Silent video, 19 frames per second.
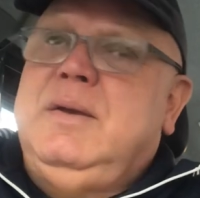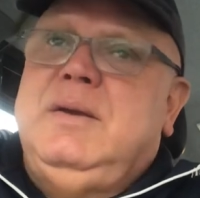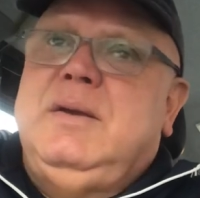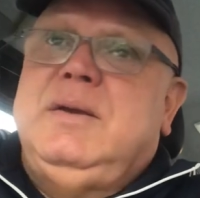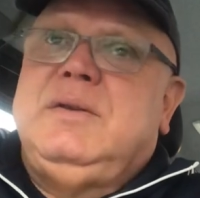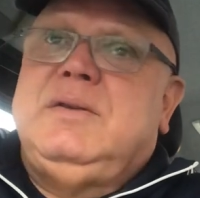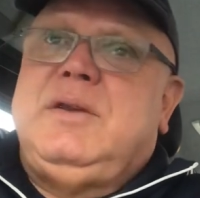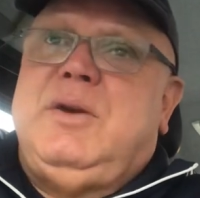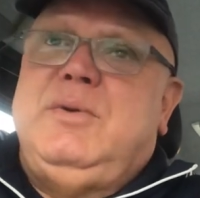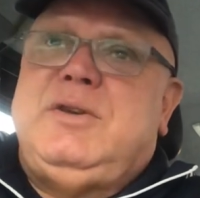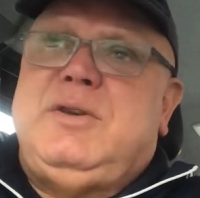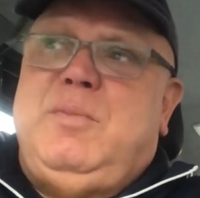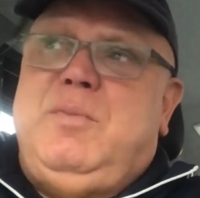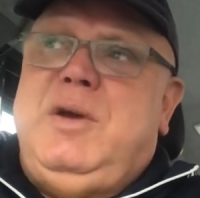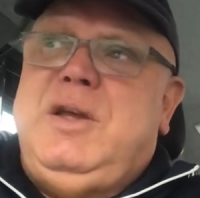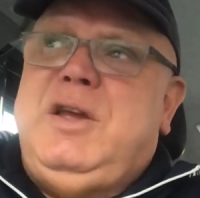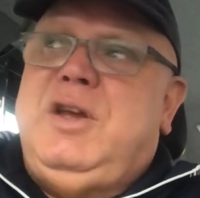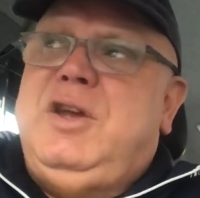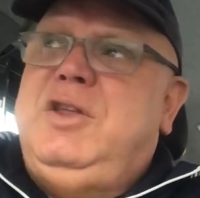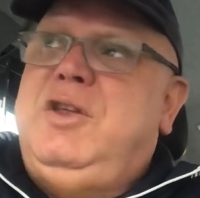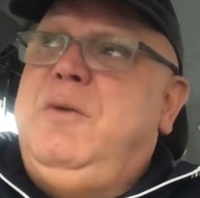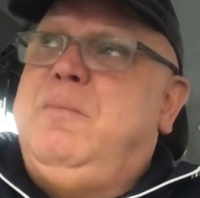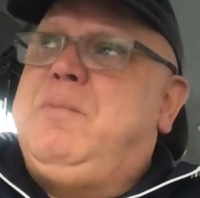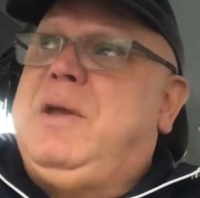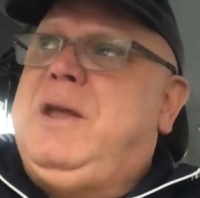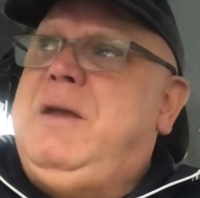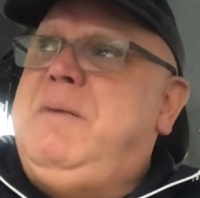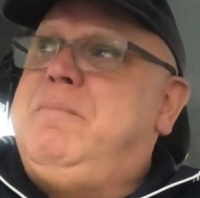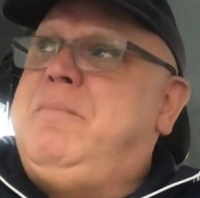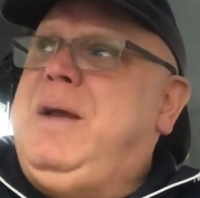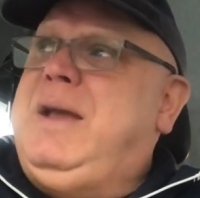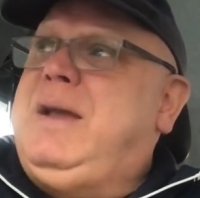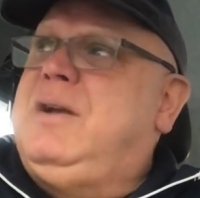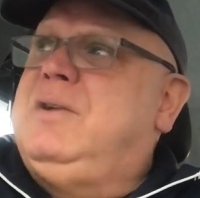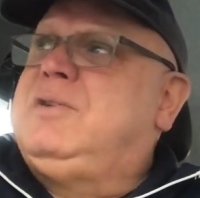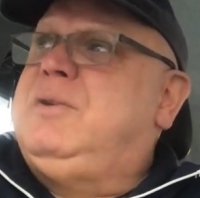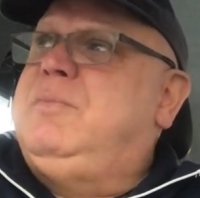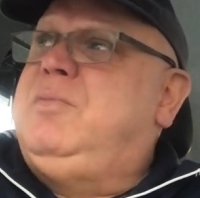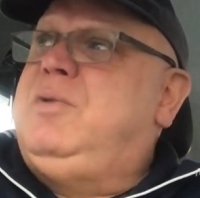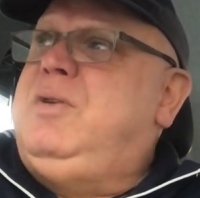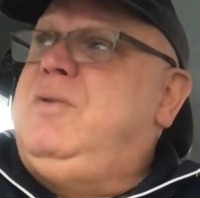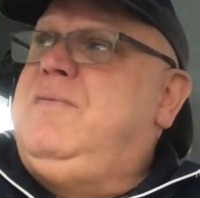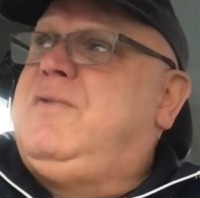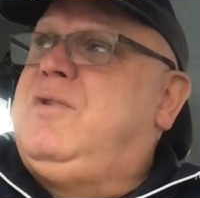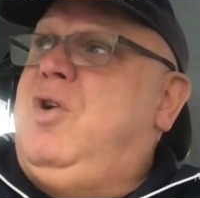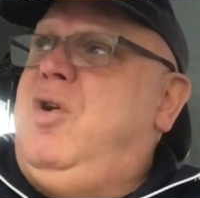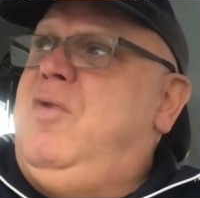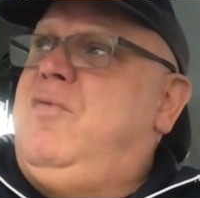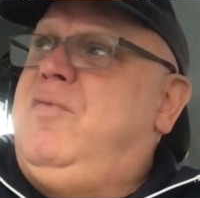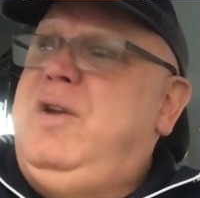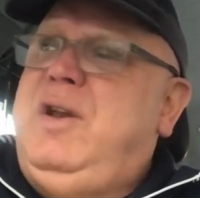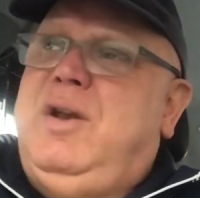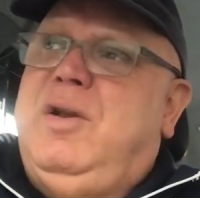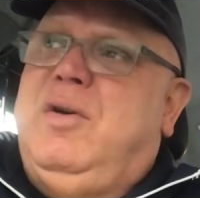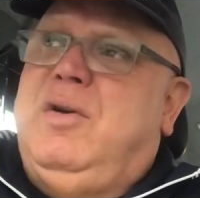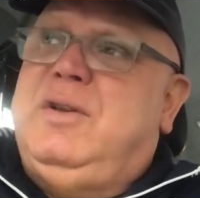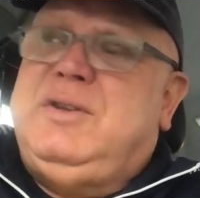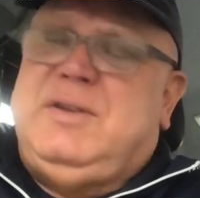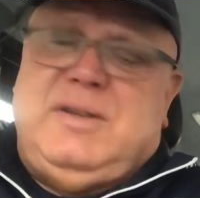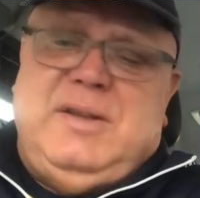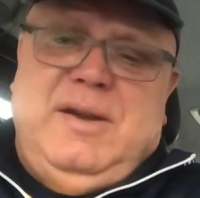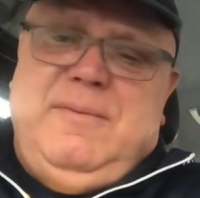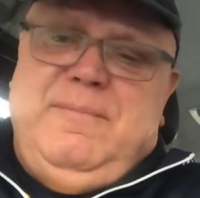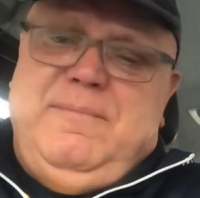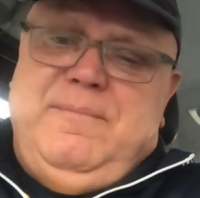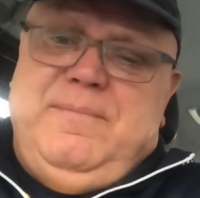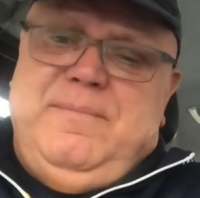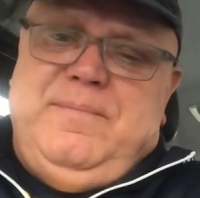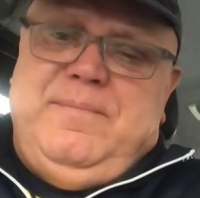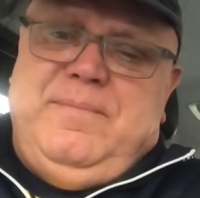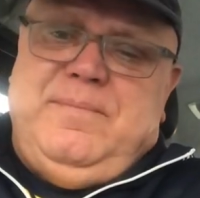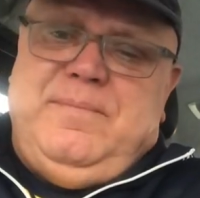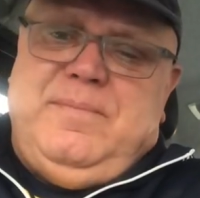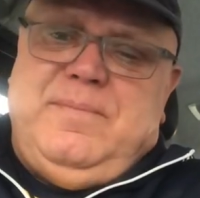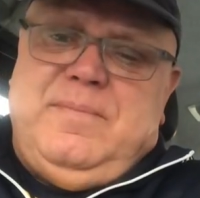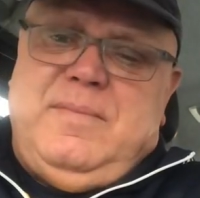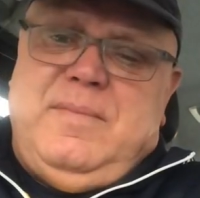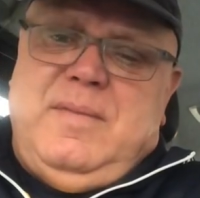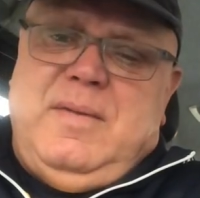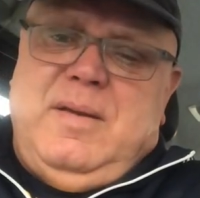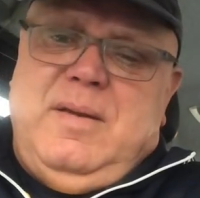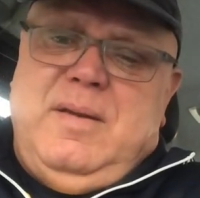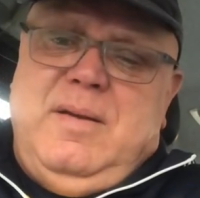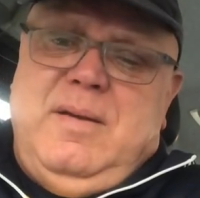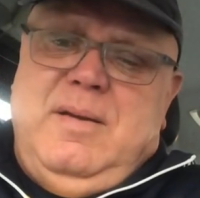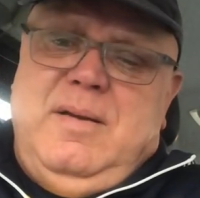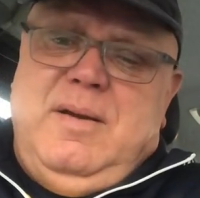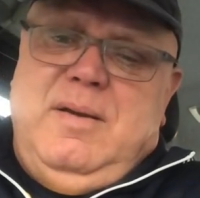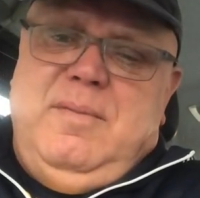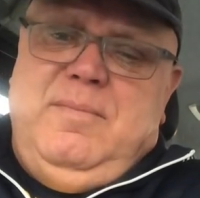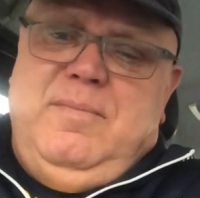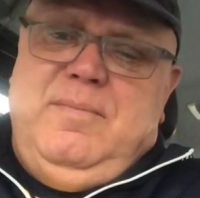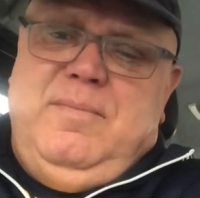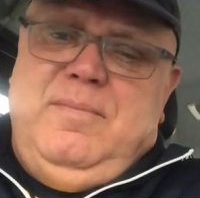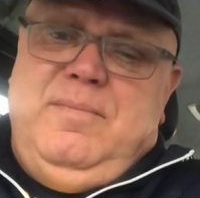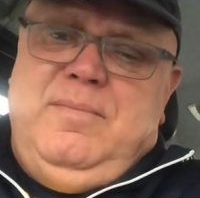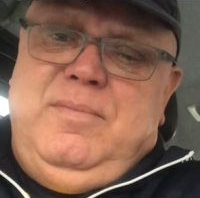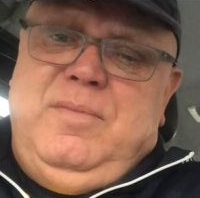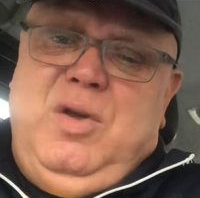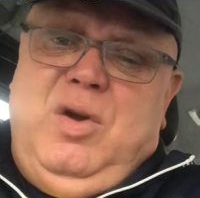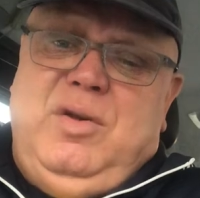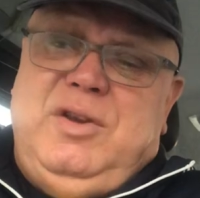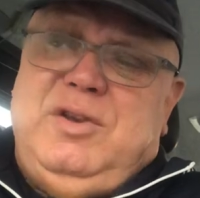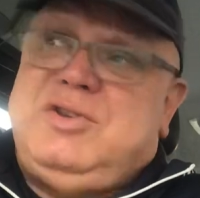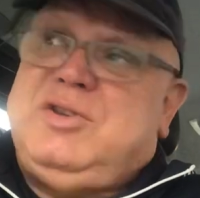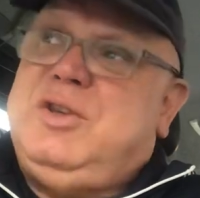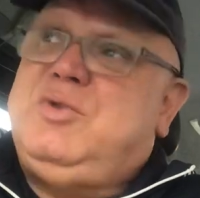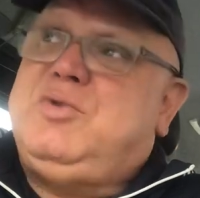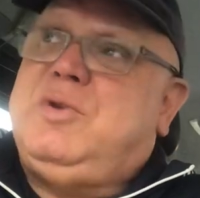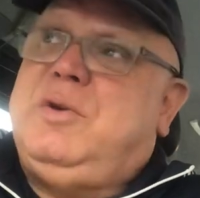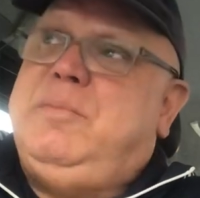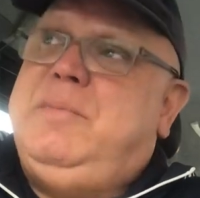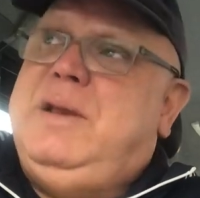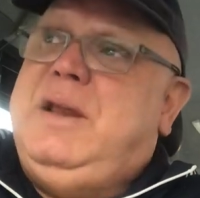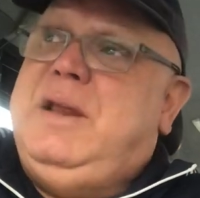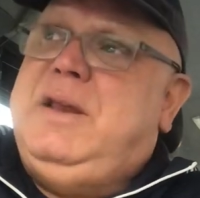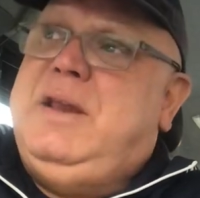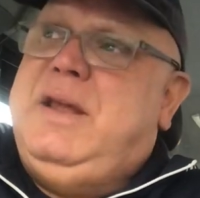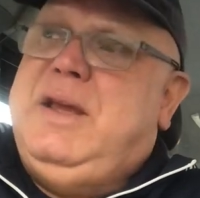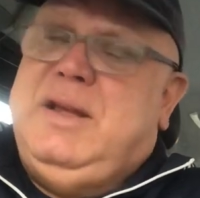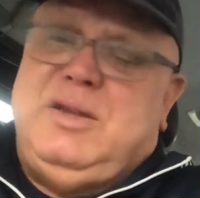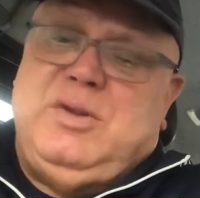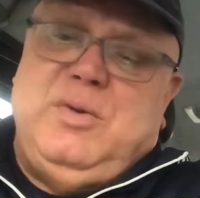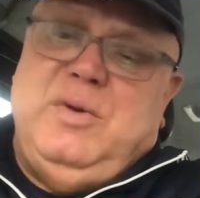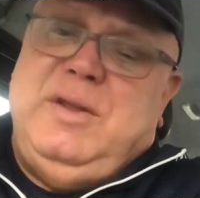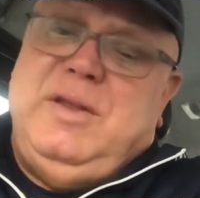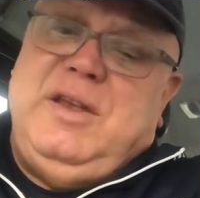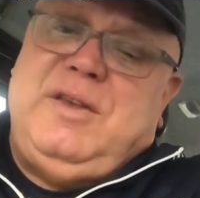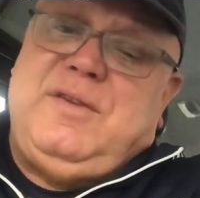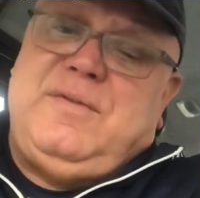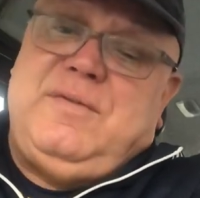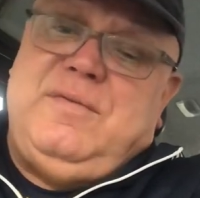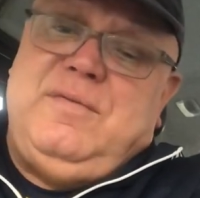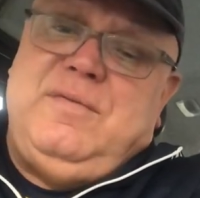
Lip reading: So he said, "When can you bring it back?" I said, "Well, you've got to realise that I'm not an eccentric millionaire doing this